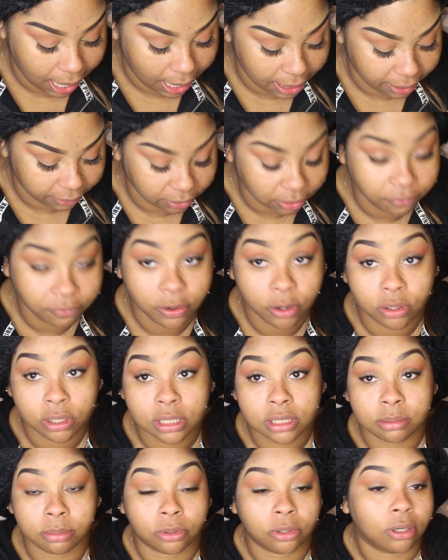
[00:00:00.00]
I have to
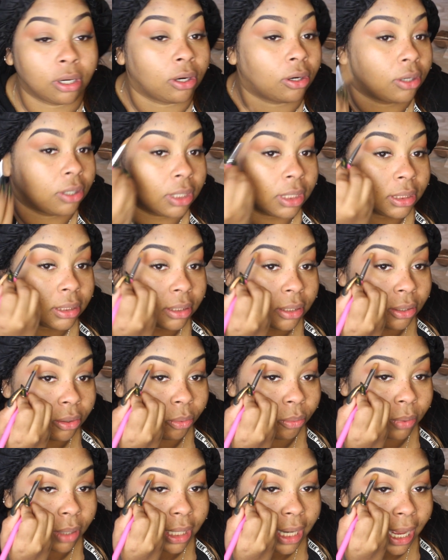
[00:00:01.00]
focus more on
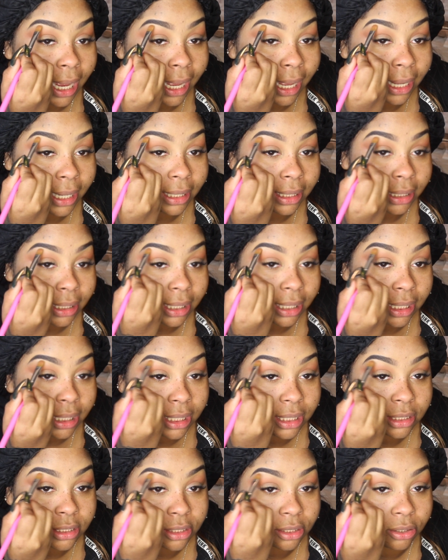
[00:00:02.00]
what I
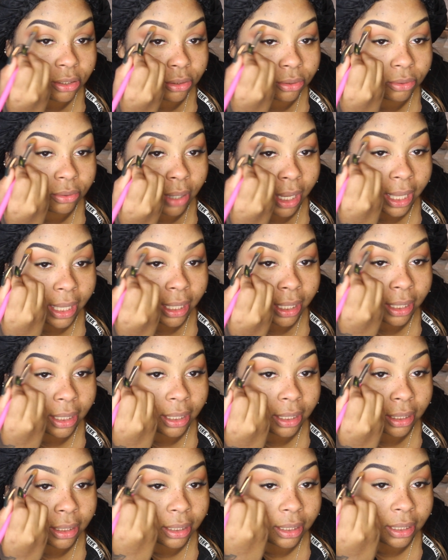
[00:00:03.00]
need to do,
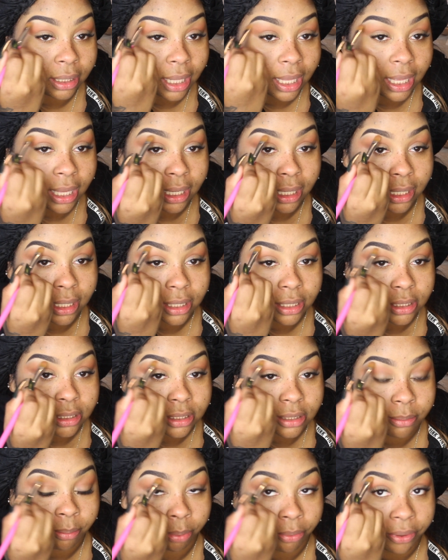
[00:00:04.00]
and that is
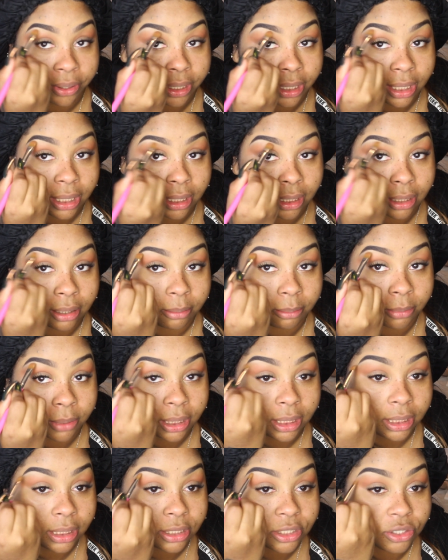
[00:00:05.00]
bring in
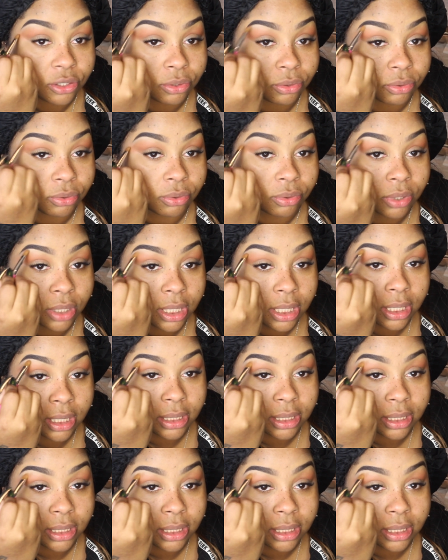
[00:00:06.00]
money to